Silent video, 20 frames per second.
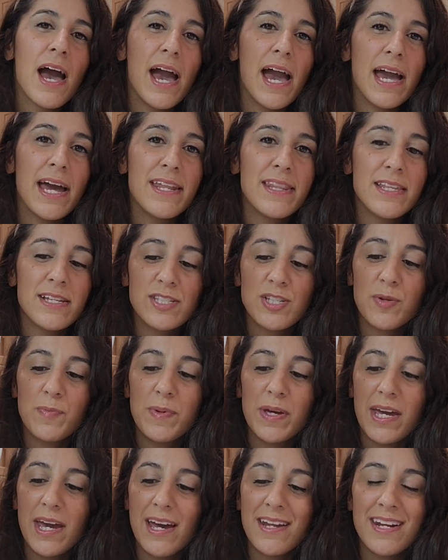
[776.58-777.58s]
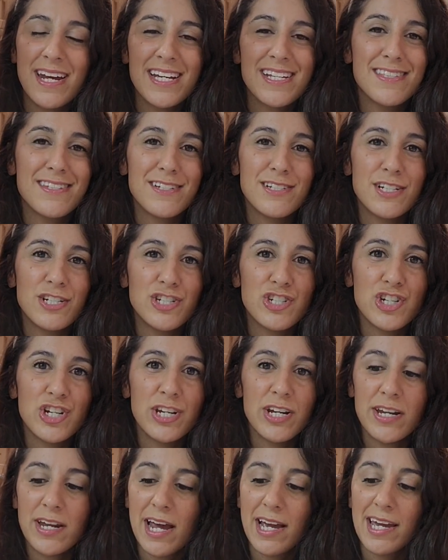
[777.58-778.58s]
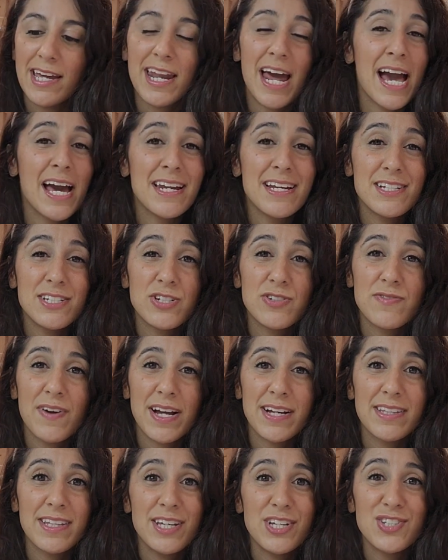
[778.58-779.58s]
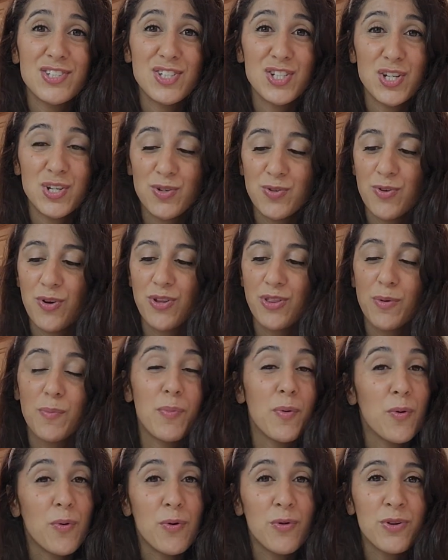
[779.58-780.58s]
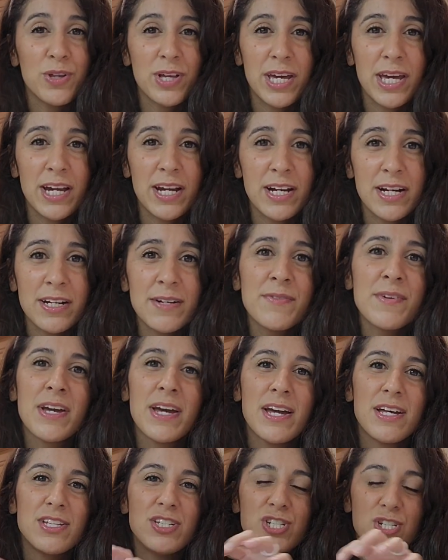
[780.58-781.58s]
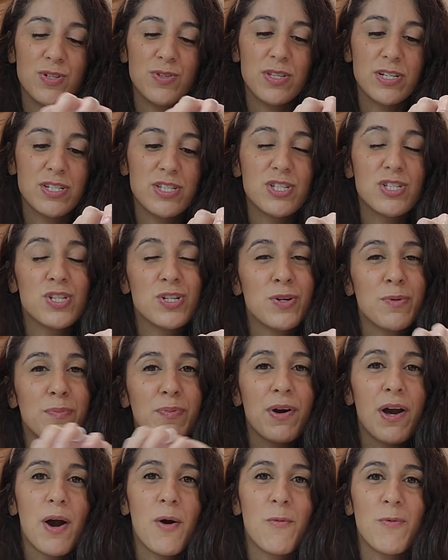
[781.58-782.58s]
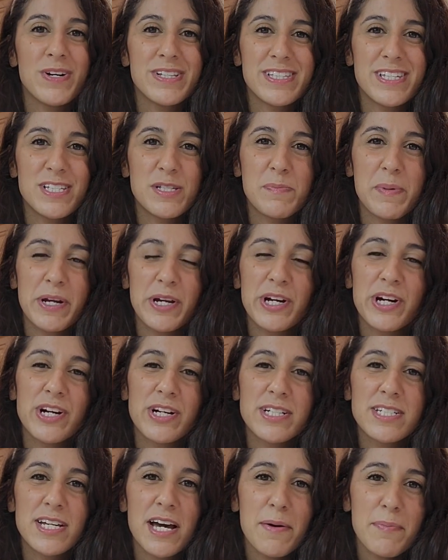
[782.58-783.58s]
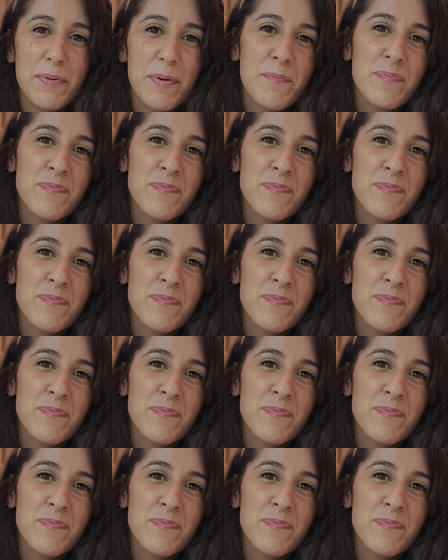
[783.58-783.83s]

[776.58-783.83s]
And this will be a nice addition, and I can add it directly to the bowl here, to the soup once it's been cooked up,